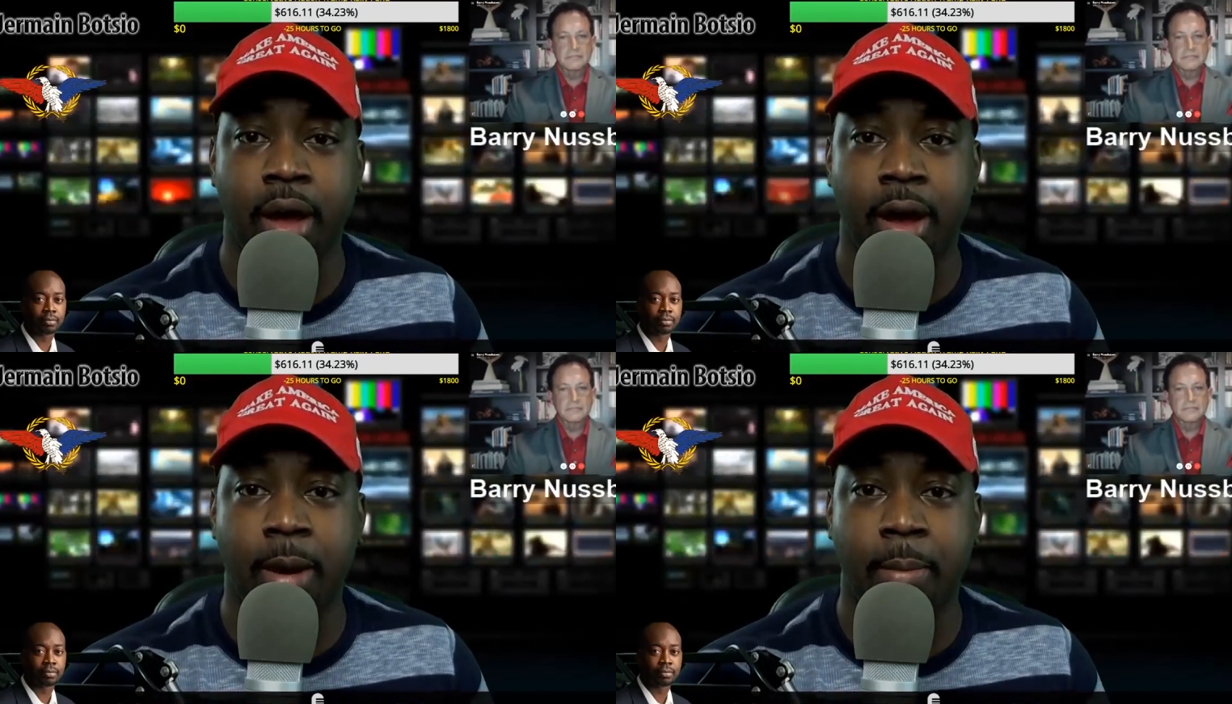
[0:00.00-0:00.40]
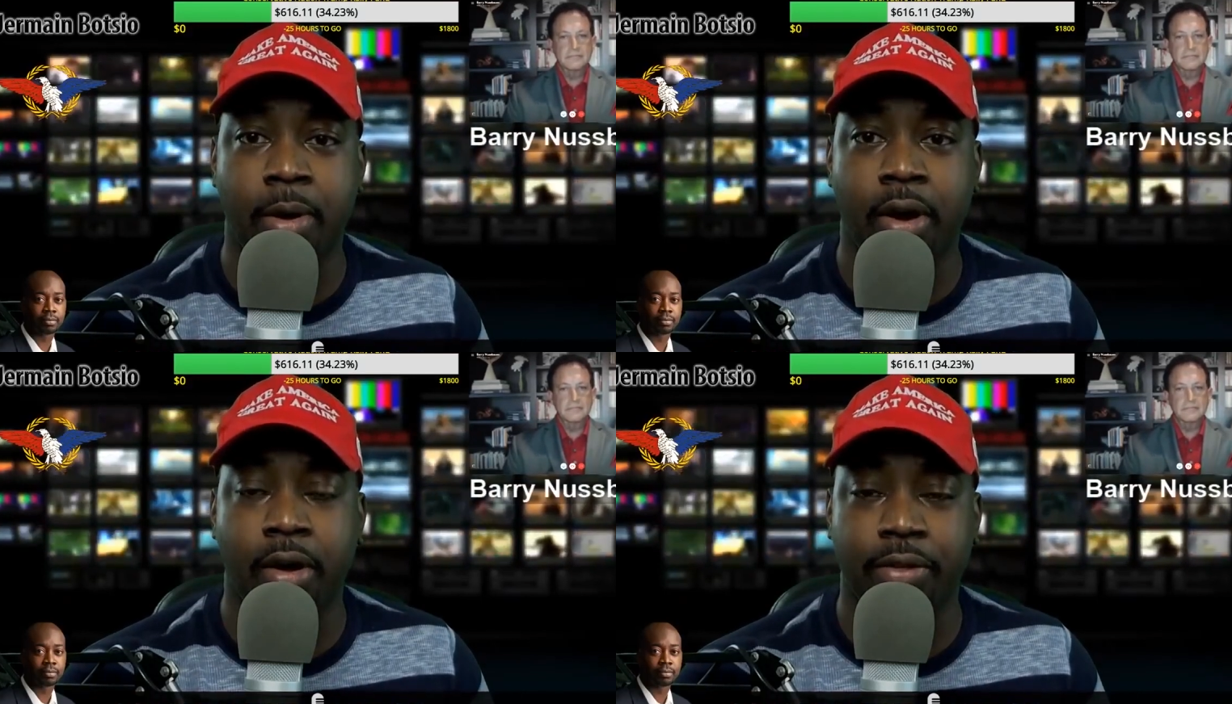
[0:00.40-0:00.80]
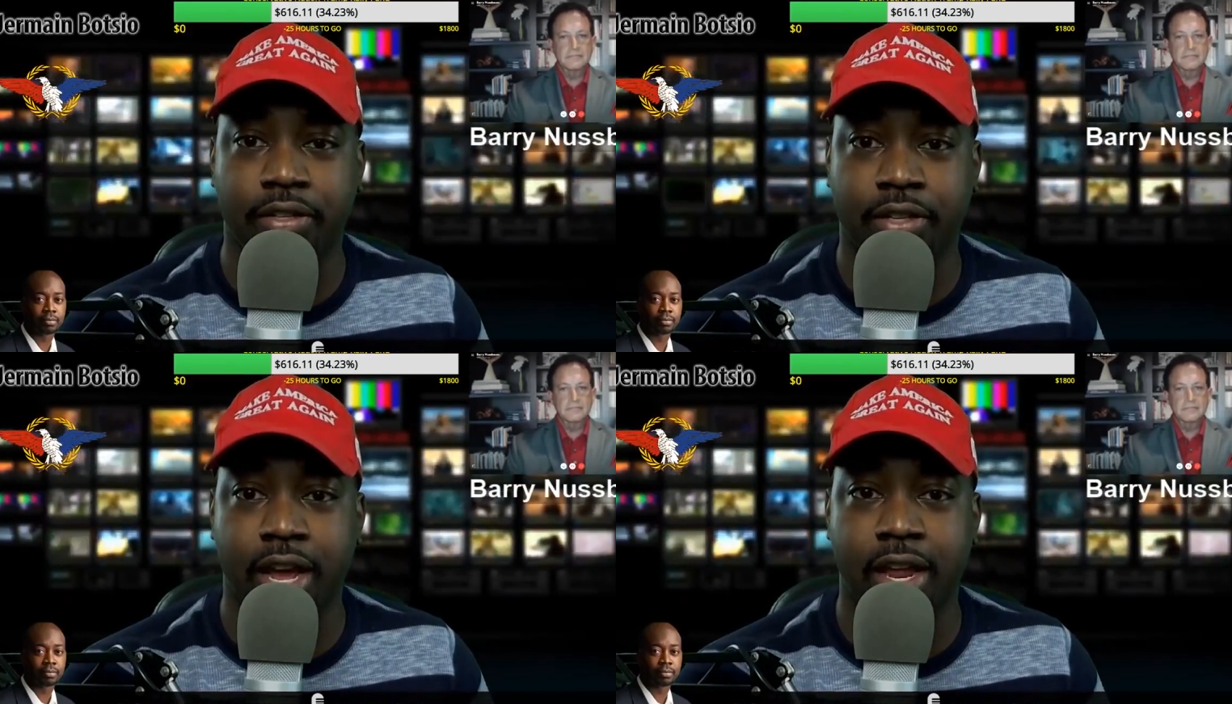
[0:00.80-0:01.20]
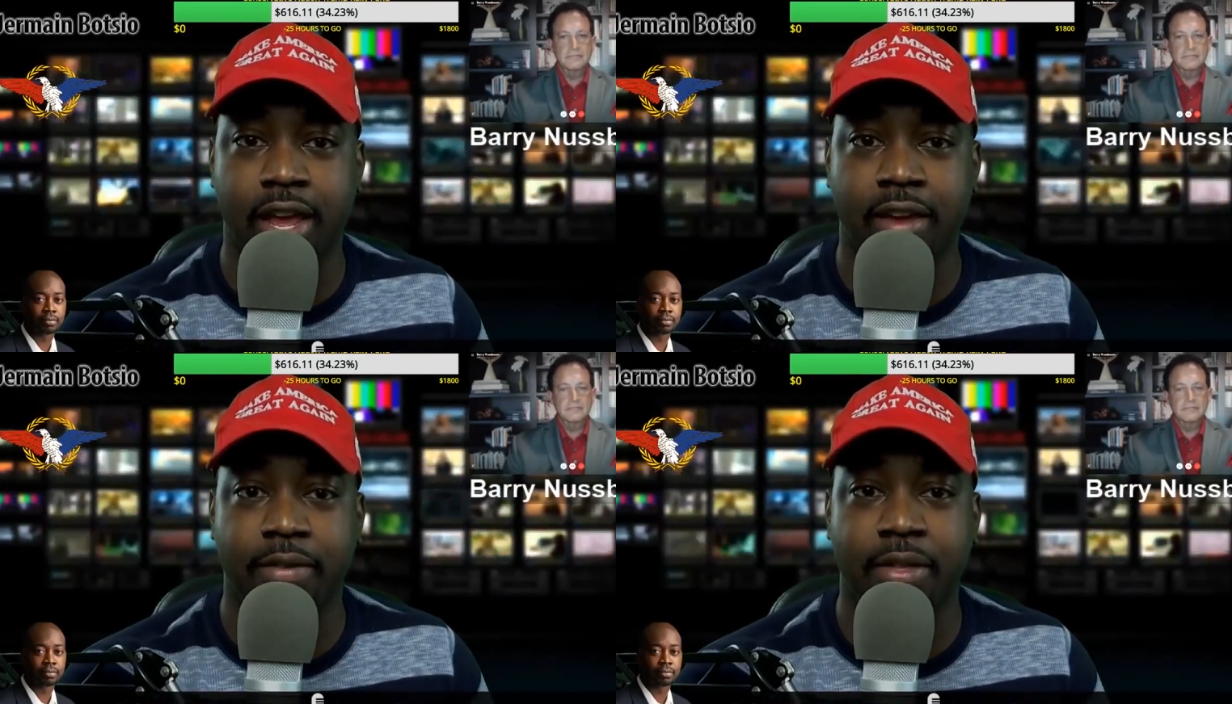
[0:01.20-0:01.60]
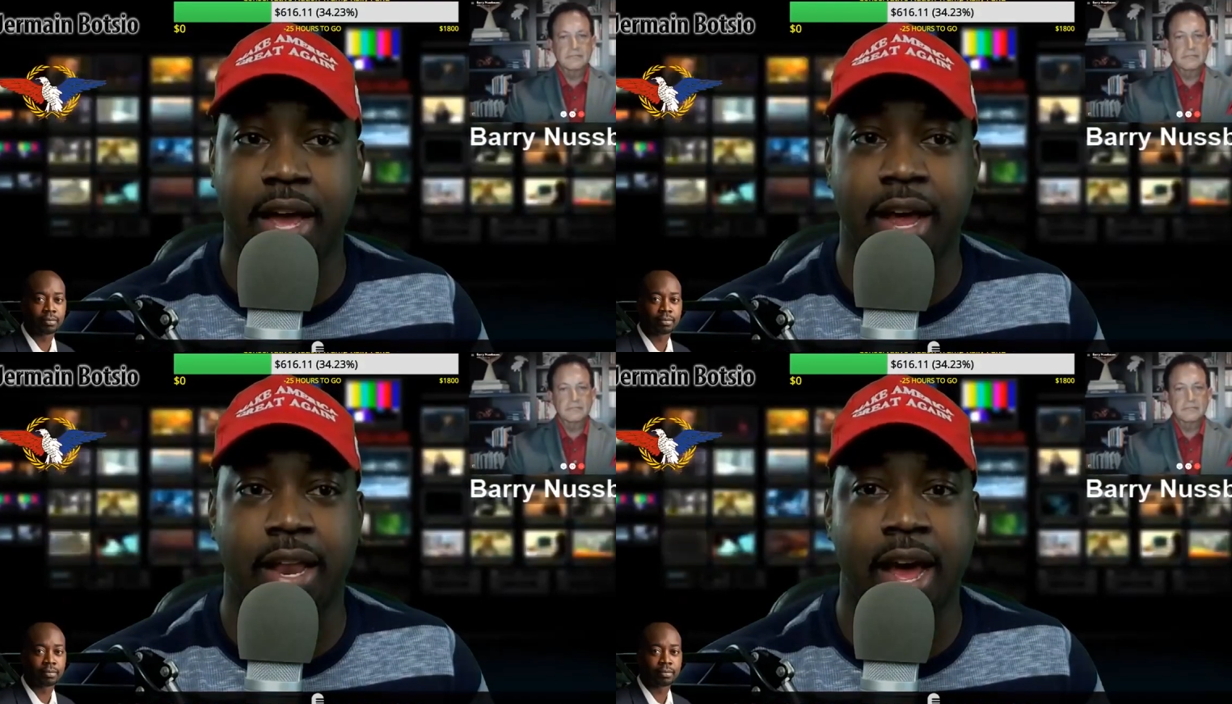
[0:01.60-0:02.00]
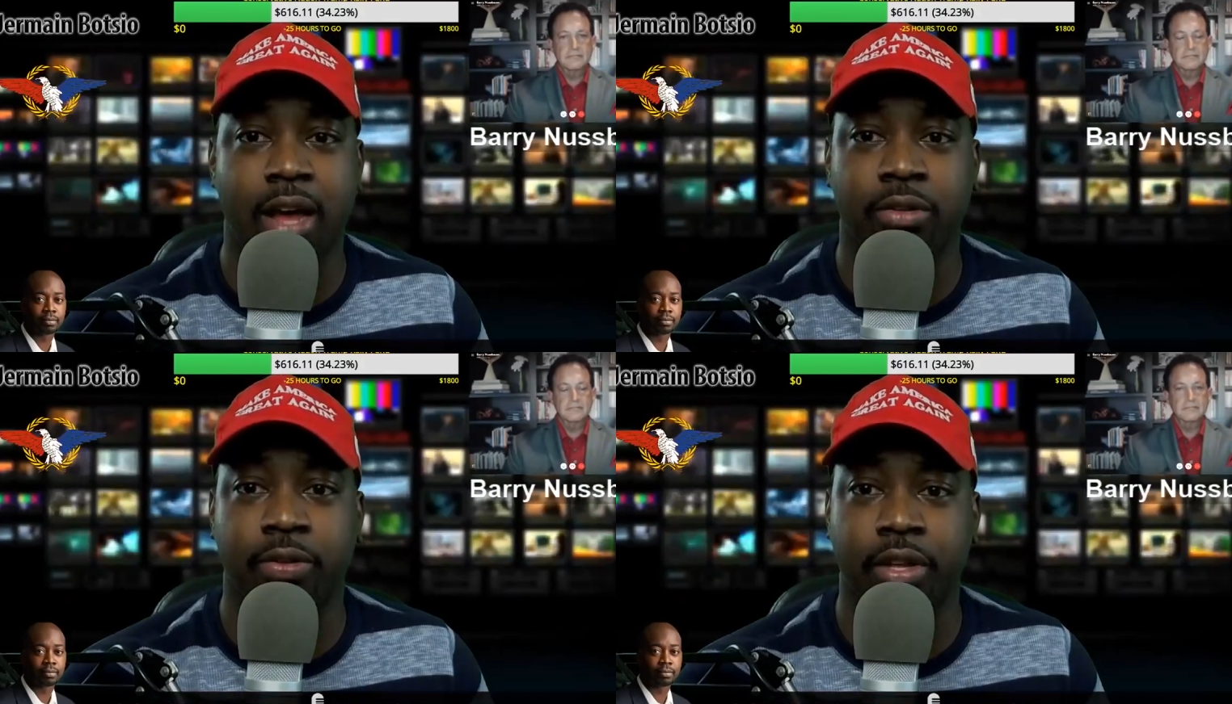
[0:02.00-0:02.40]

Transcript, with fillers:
Speaker 1: um, on this side of heaven that allows